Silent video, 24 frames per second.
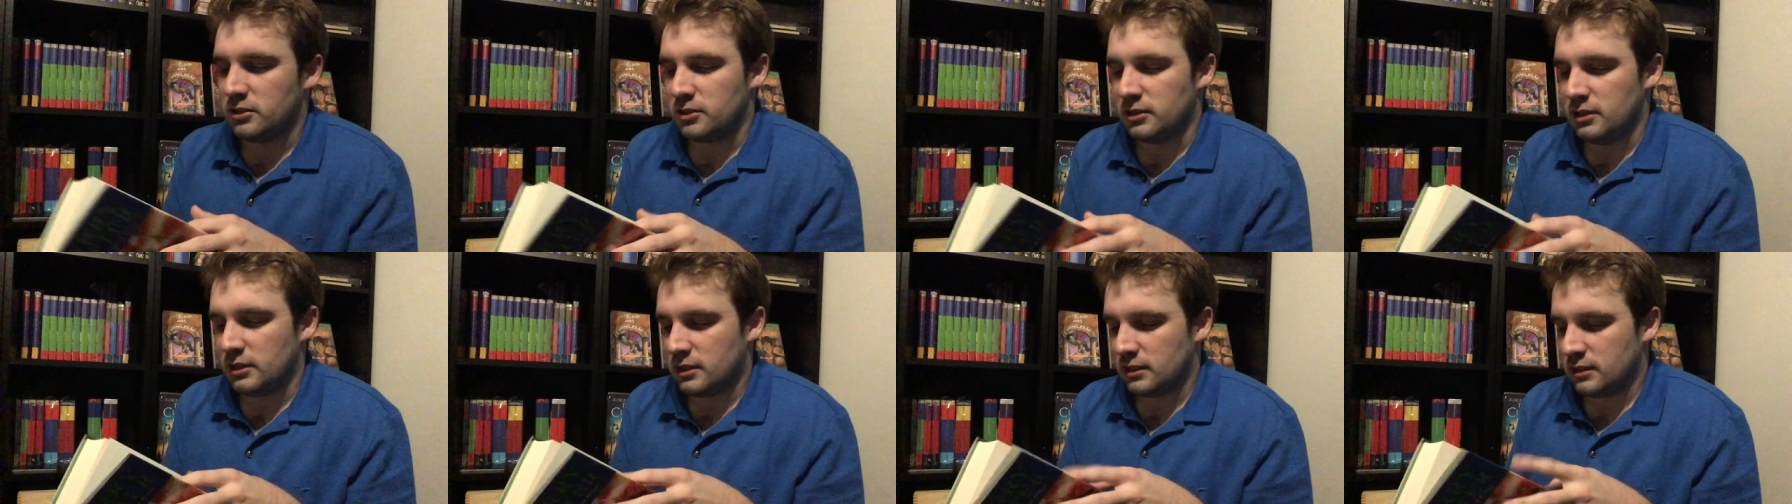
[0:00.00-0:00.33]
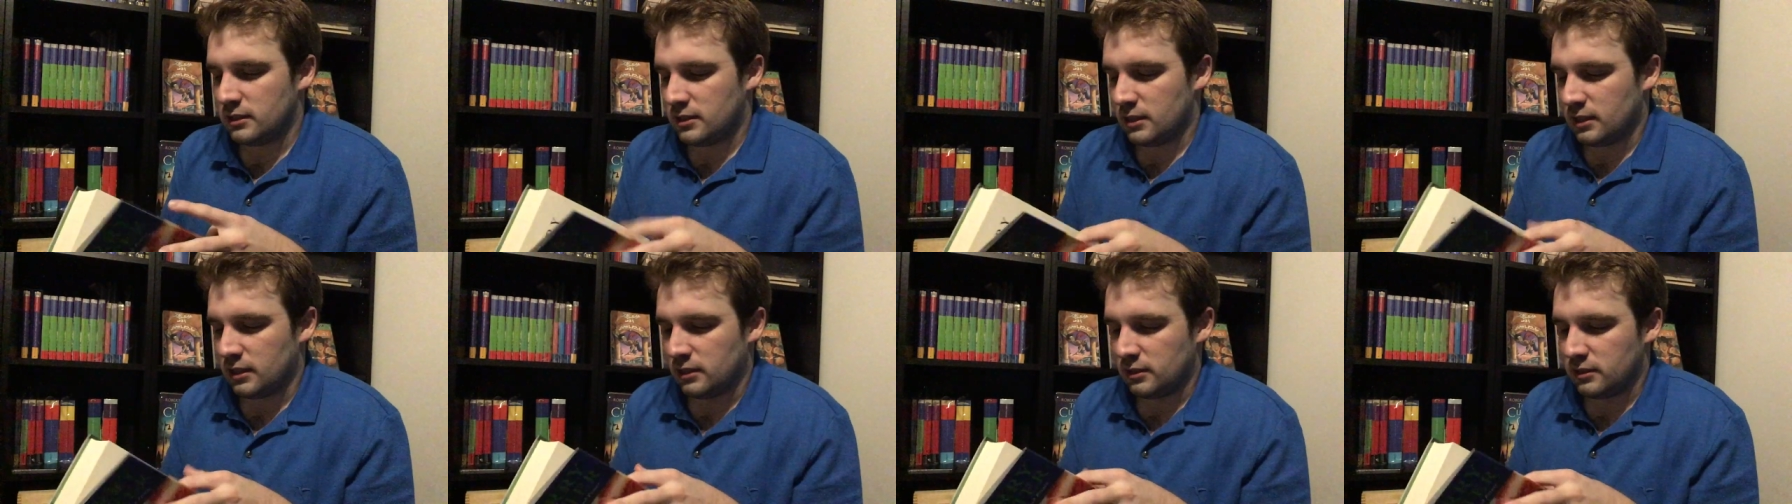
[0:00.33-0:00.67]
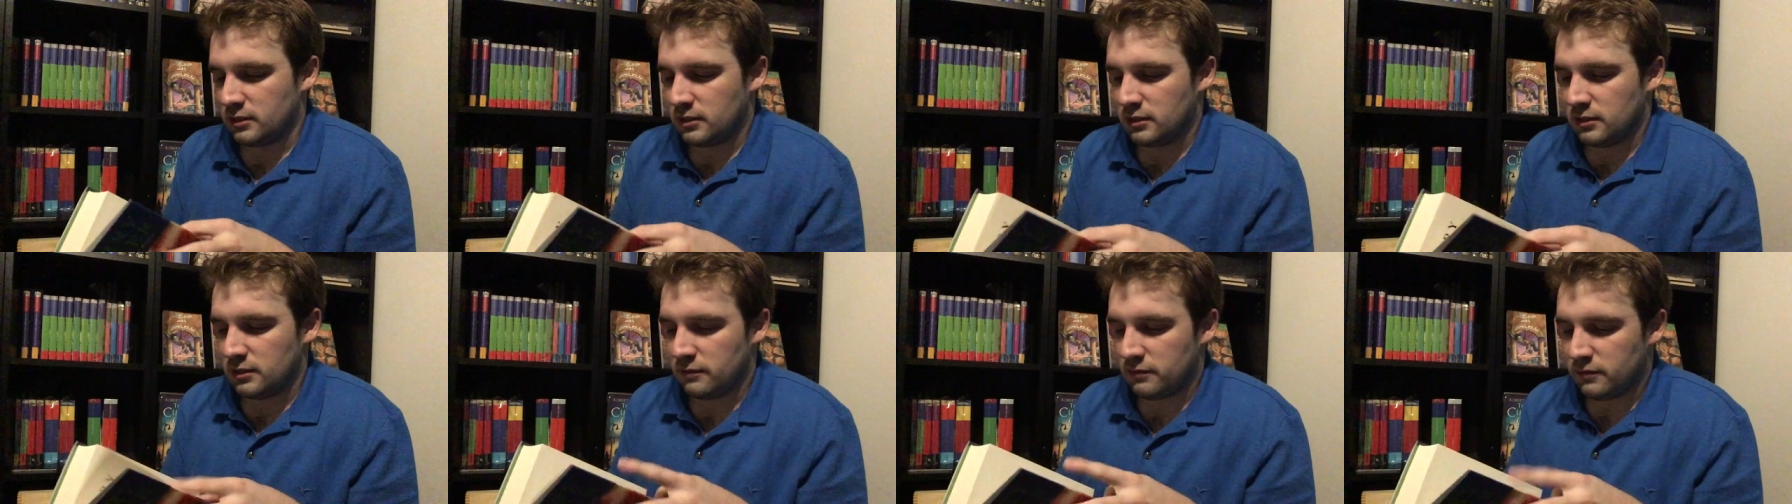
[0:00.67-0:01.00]
so you can tell
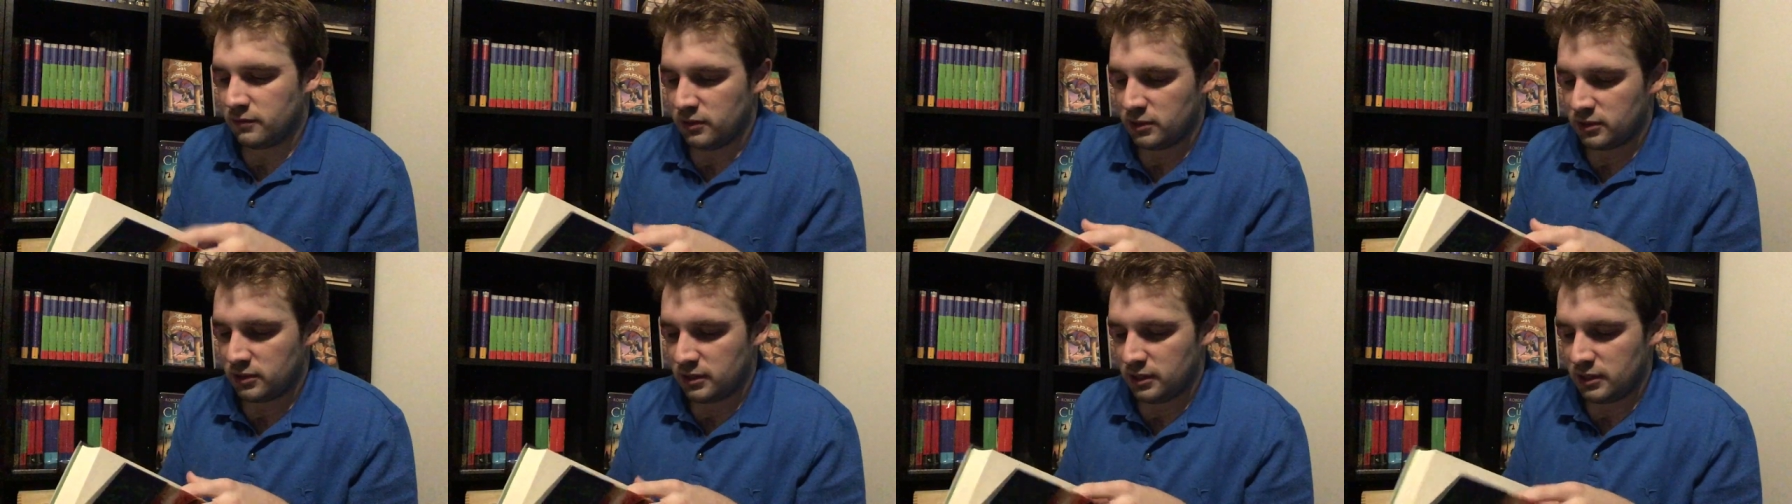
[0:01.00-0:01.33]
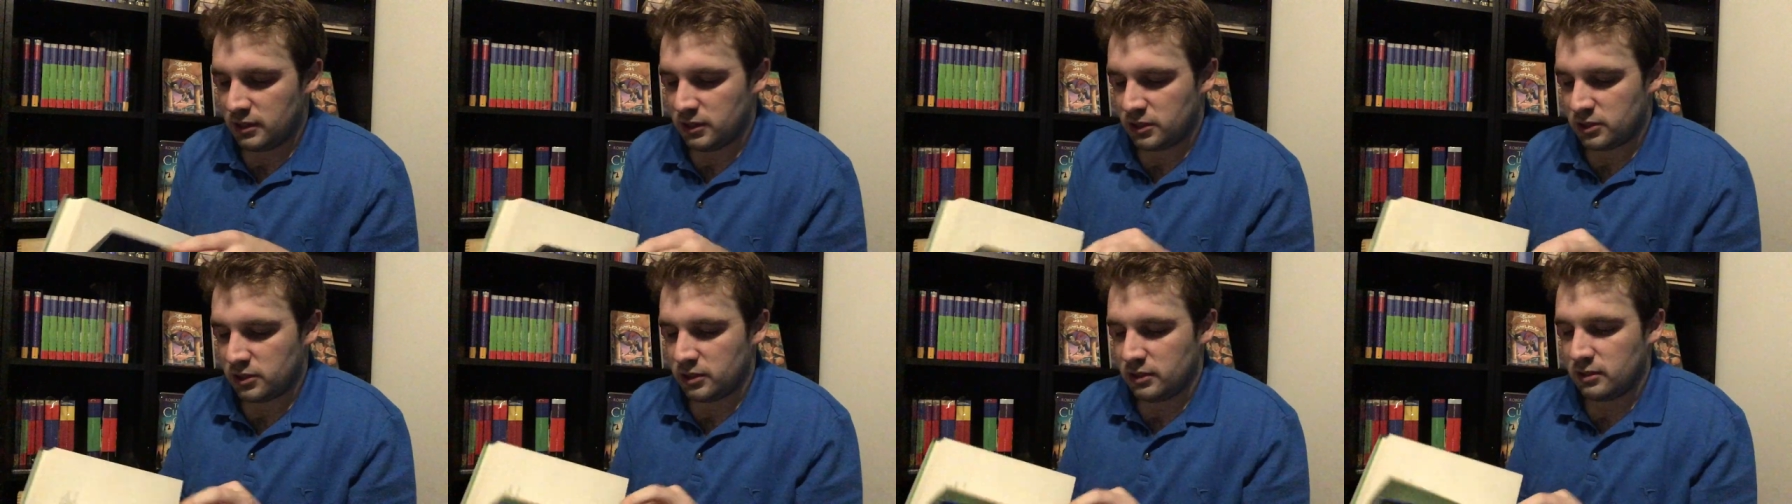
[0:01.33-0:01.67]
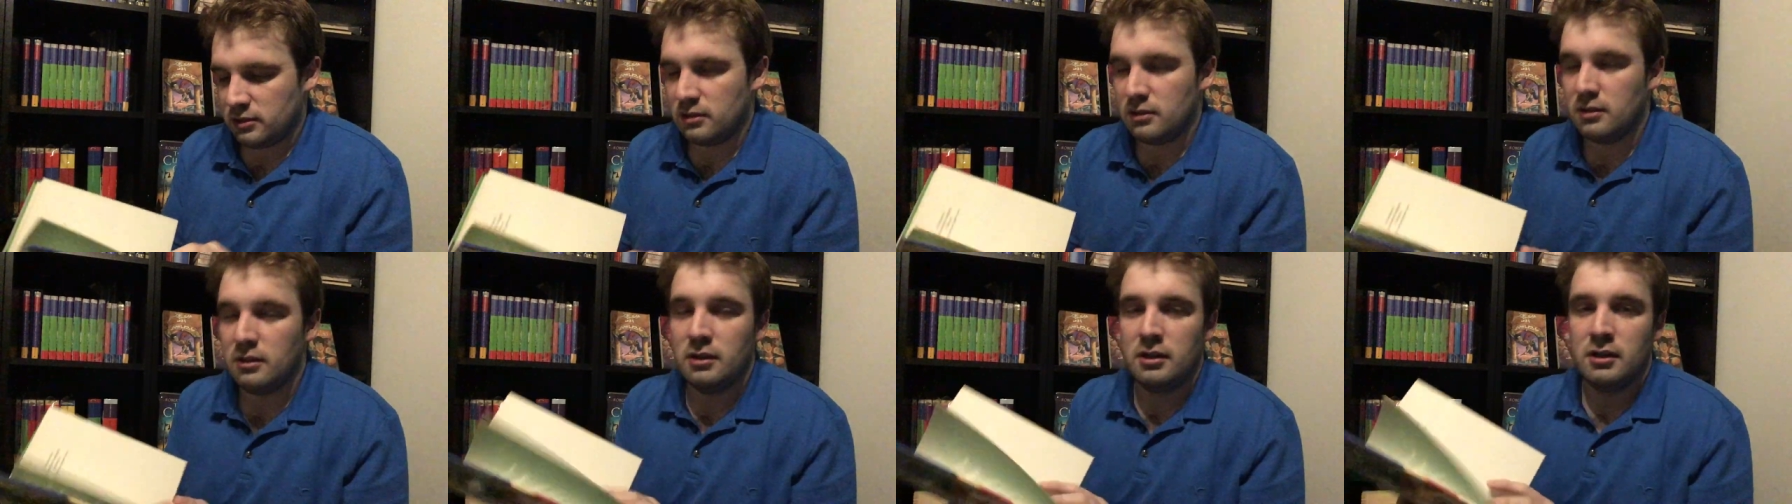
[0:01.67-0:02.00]
this is the first
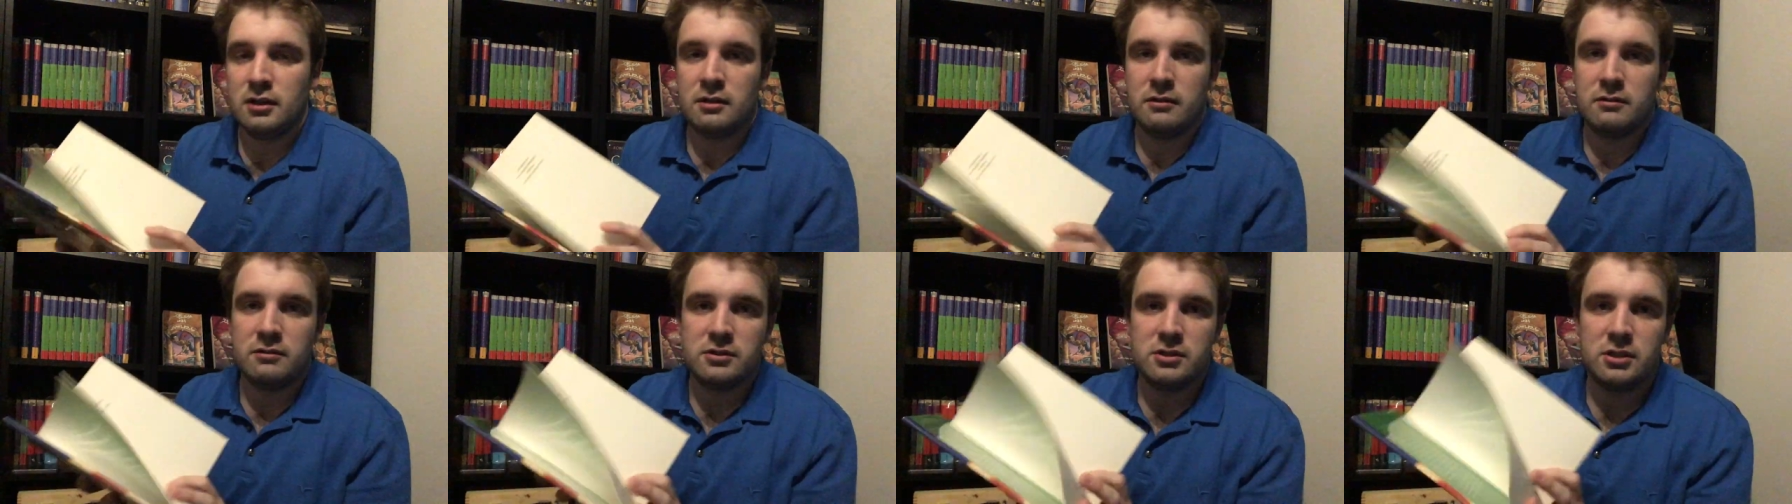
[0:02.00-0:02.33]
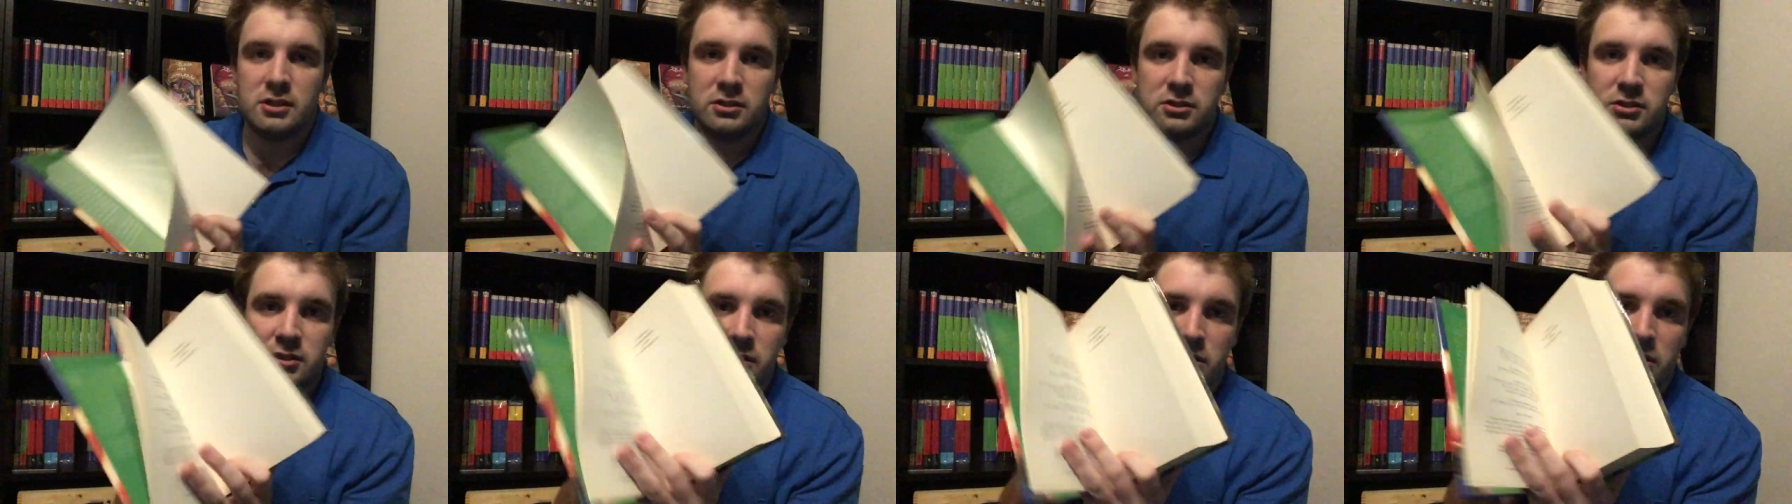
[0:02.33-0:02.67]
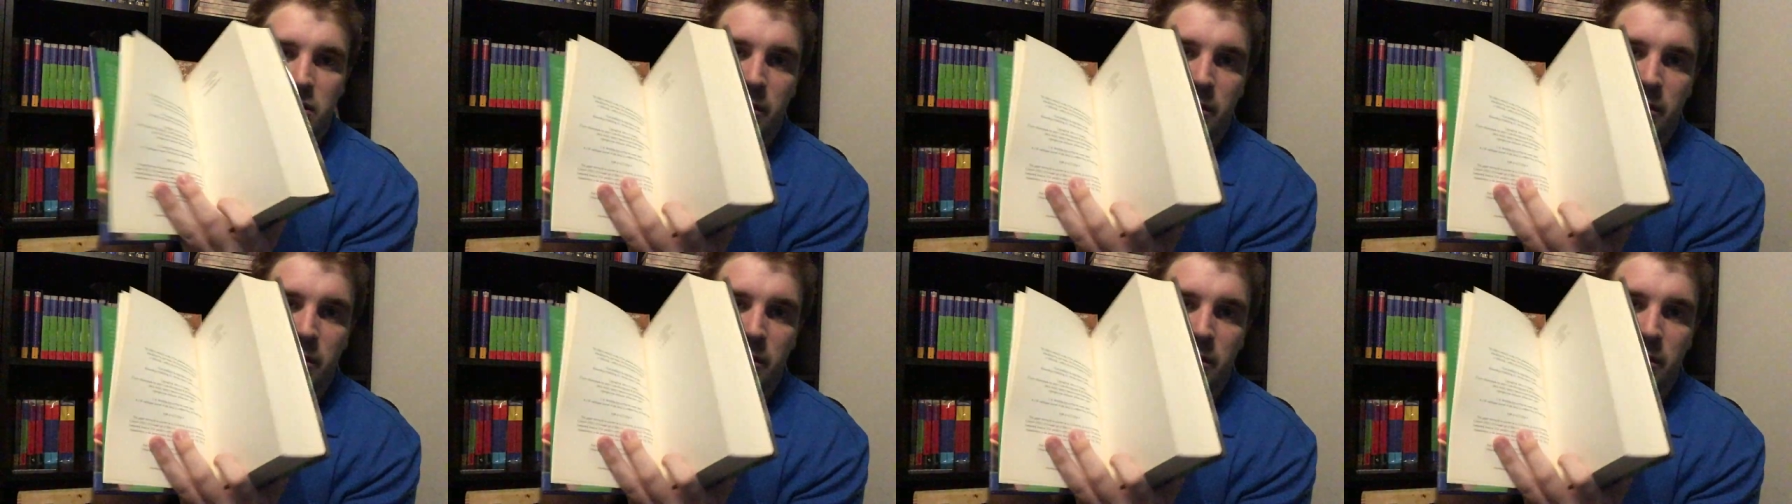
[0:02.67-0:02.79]
edition. If you turn to the